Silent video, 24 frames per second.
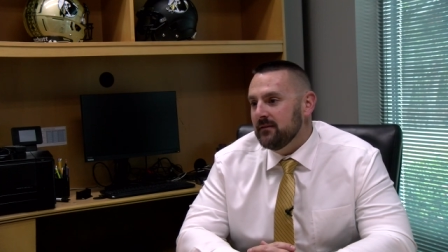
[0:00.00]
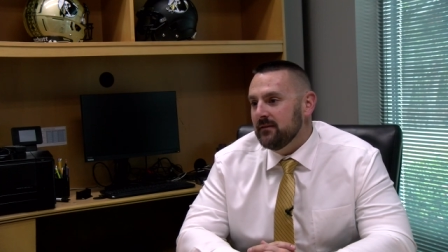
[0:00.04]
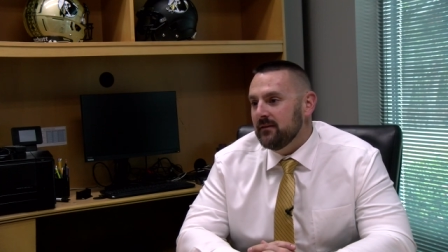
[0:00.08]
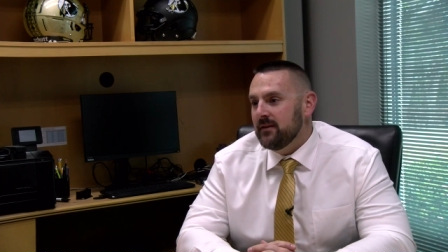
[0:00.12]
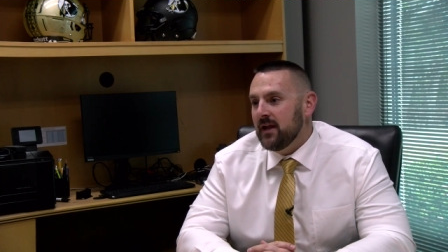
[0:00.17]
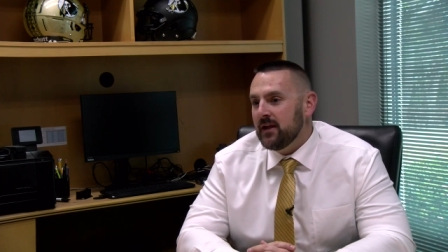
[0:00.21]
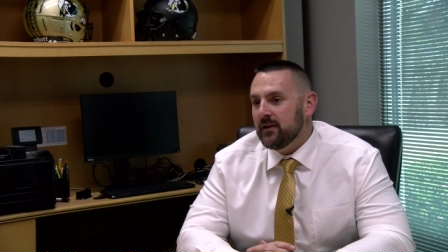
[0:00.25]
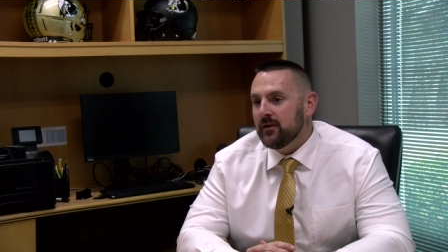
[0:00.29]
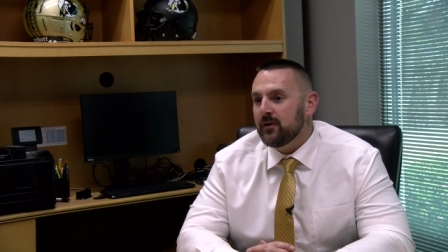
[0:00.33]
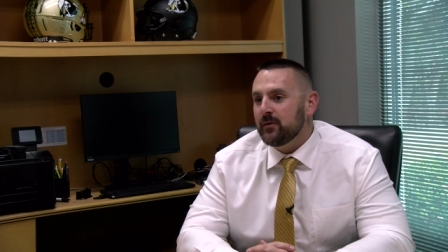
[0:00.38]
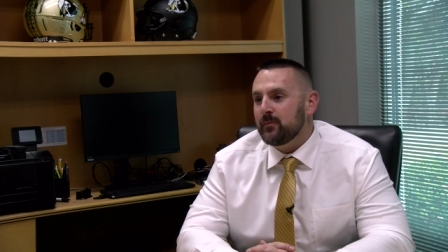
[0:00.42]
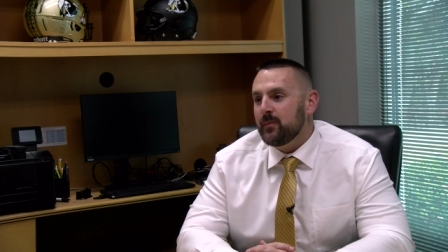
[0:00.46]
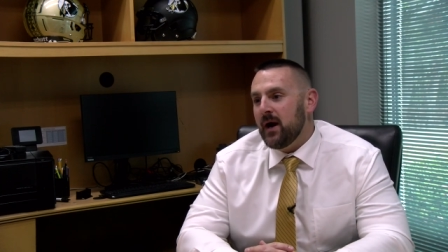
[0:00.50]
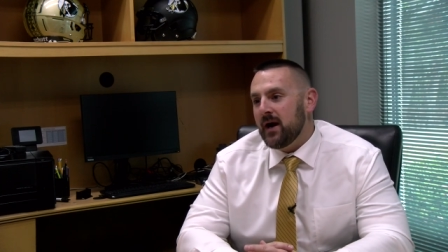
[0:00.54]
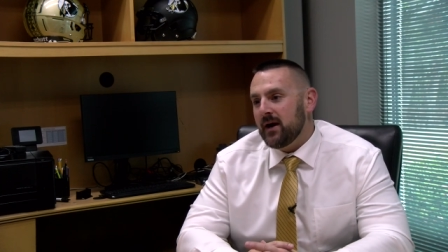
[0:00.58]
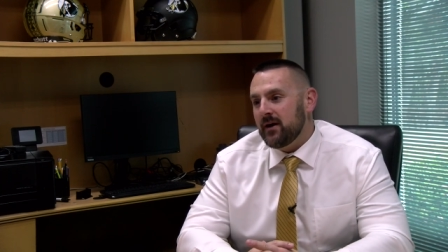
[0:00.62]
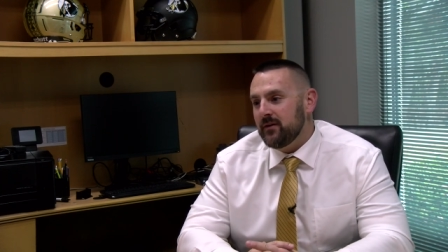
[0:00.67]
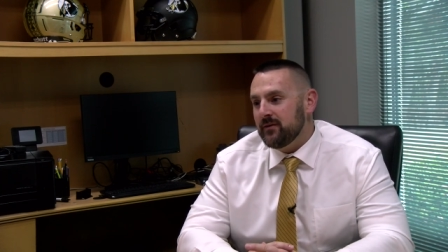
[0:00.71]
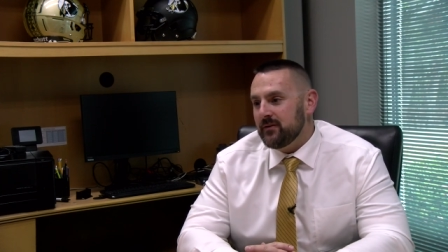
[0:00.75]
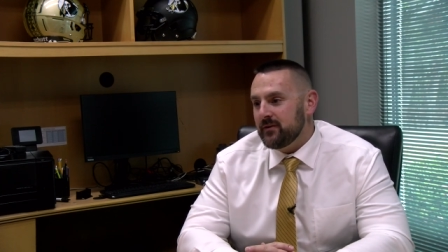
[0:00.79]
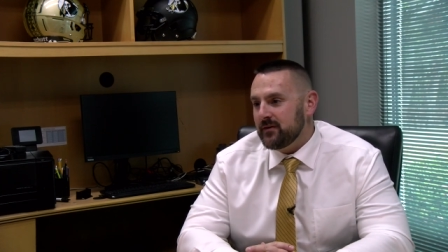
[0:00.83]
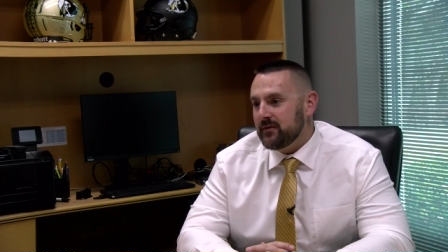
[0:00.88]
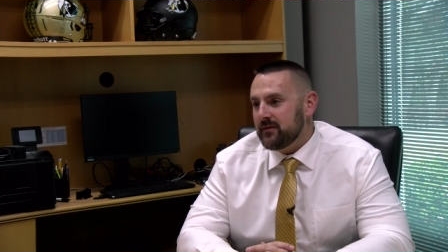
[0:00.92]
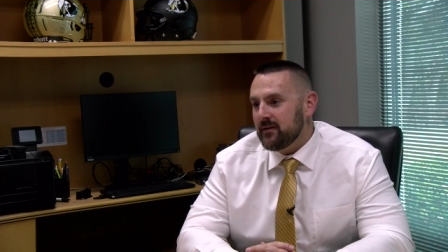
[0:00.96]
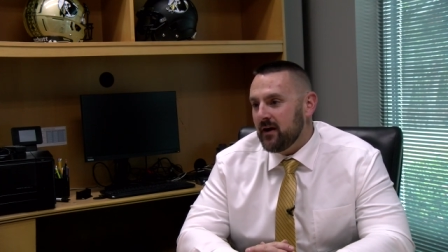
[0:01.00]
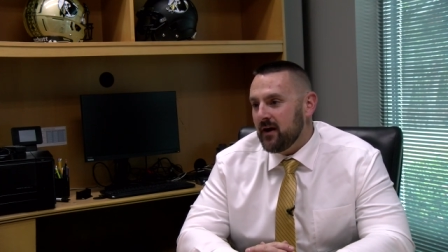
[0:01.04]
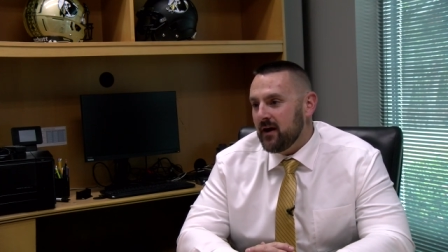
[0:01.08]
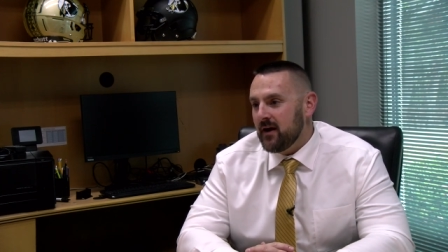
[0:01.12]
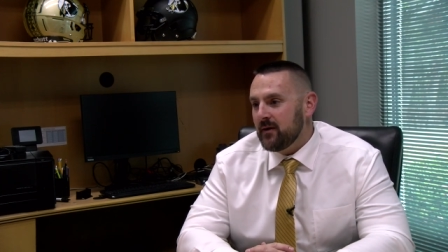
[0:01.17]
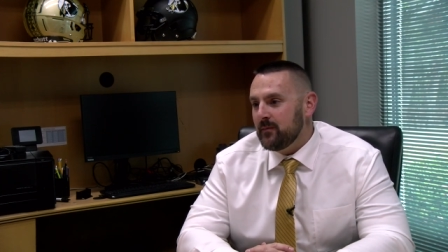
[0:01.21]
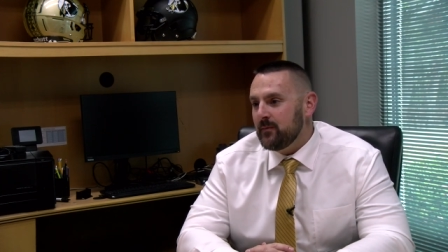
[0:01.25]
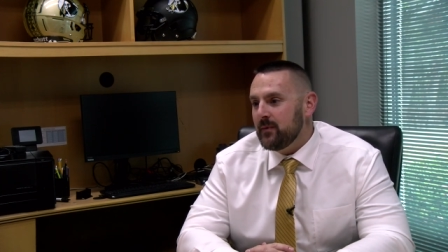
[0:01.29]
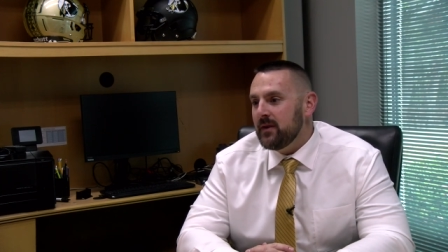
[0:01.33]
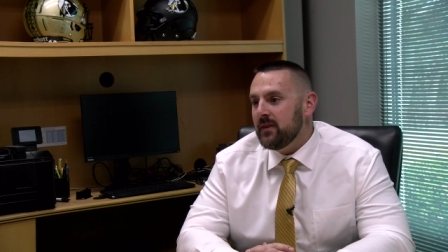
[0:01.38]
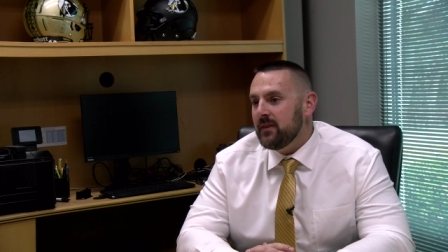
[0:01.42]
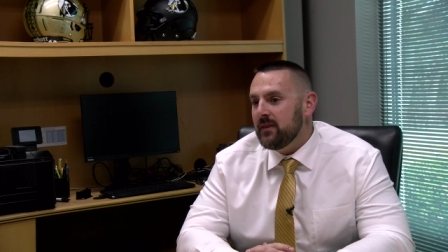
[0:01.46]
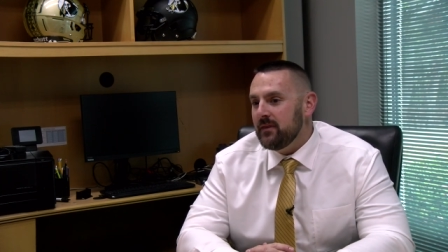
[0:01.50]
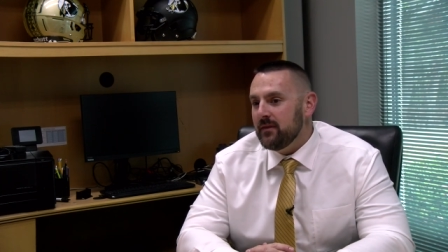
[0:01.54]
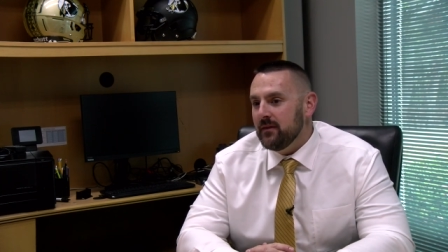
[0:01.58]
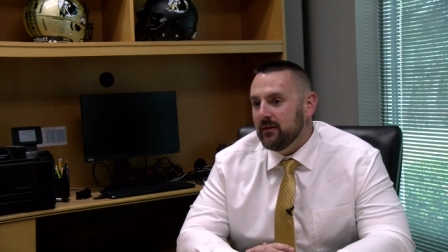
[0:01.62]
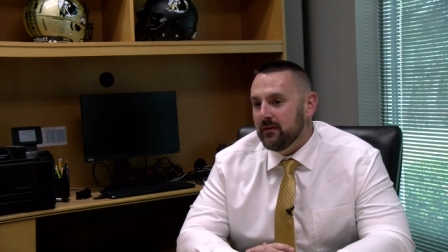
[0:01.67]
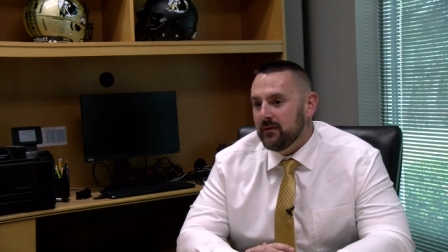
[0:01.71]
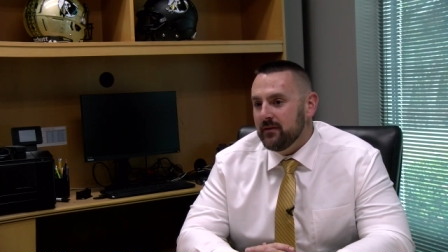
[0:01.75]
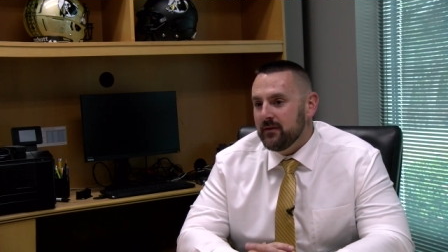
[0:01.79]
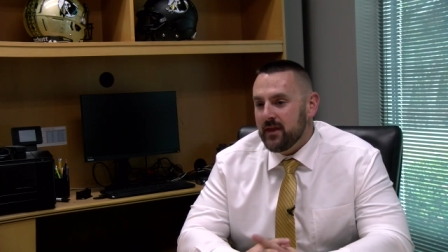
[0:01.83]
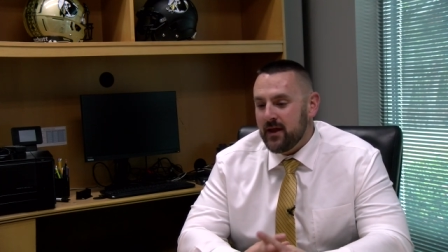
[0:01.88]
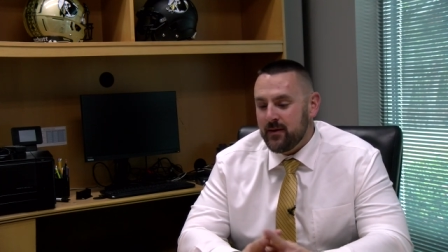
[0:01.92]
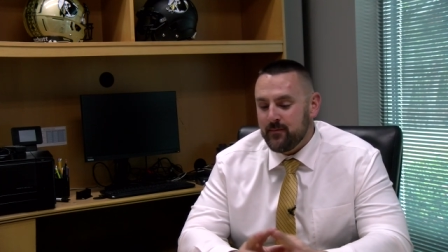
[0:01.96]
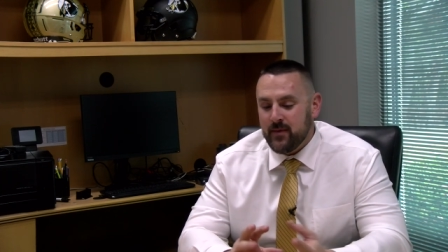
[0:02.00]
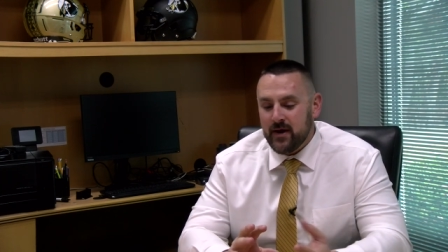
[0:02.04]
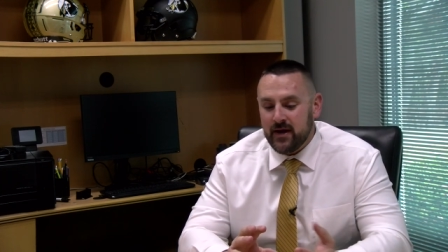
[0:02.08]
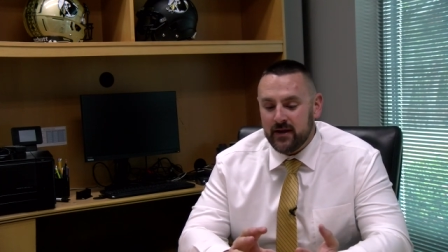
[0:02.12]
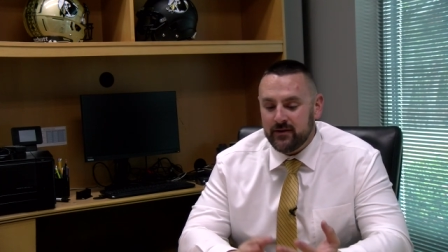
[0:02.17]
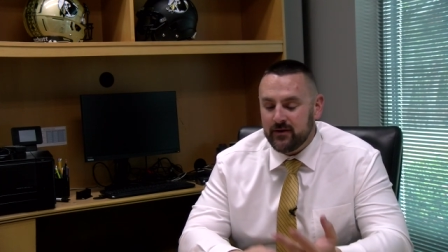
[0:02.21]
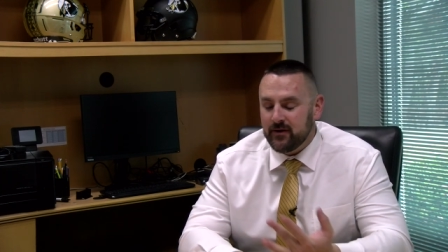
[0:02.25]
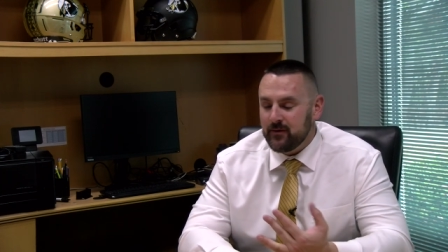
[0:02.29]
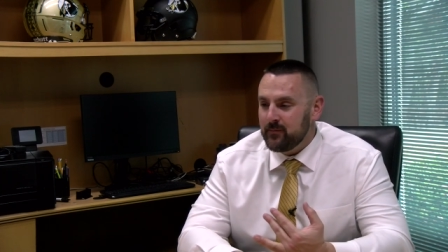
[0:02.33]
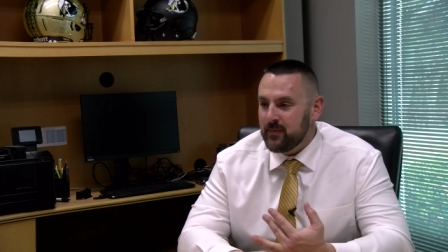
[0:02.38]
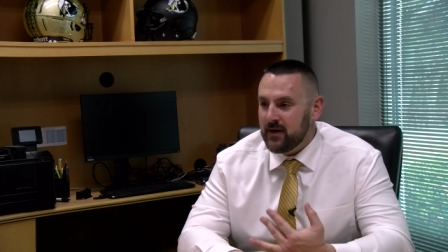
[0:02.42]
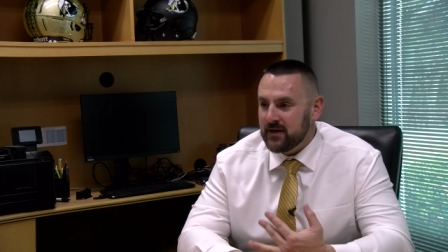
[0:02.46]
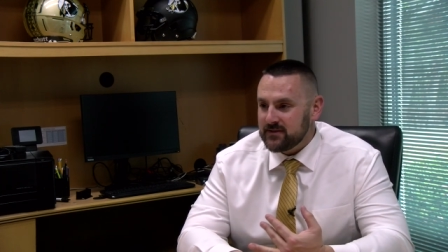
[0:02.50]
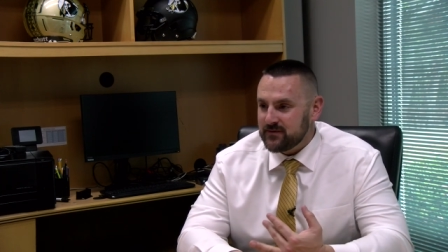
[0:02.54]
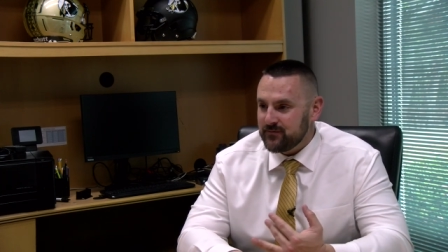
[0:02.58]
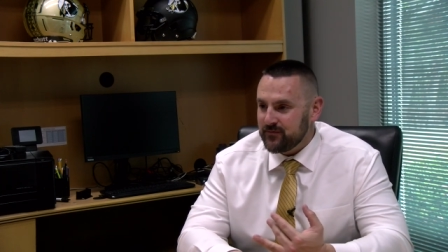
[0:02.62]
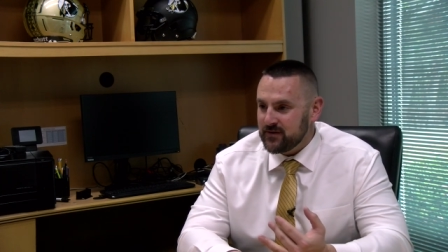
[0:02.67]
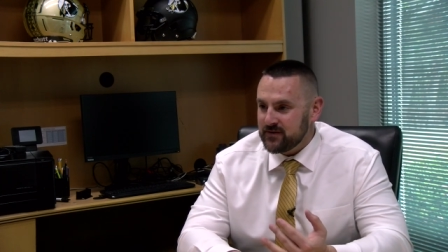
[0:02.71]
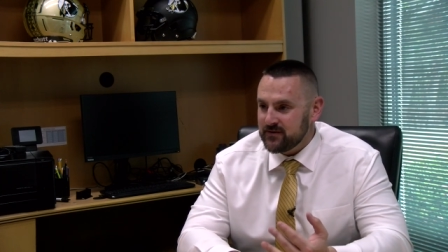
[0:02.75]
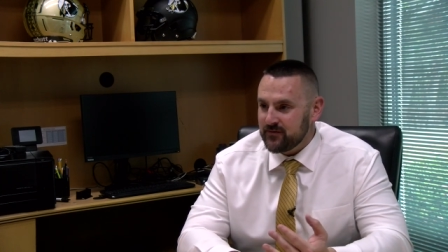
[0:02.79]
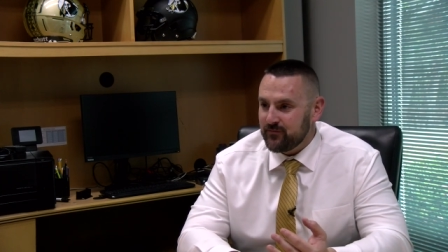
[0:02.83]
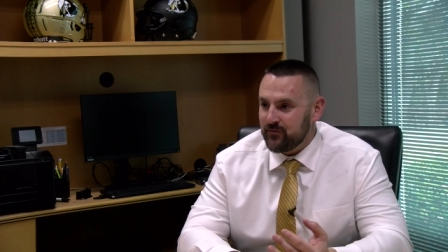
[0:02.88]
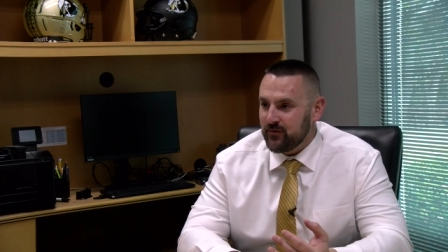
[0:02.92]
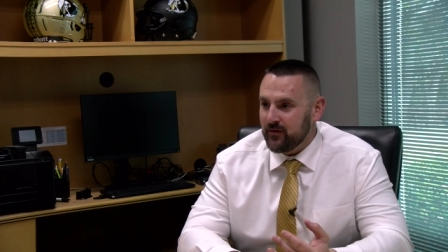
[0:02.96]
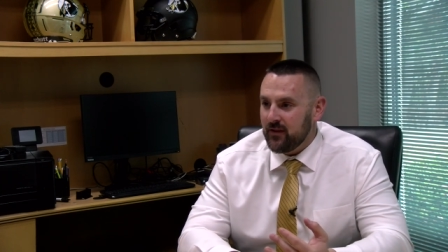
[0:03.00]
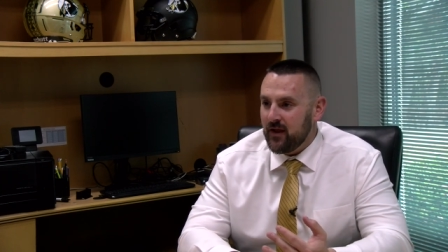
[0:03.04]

they look back on their time and they made their best friends for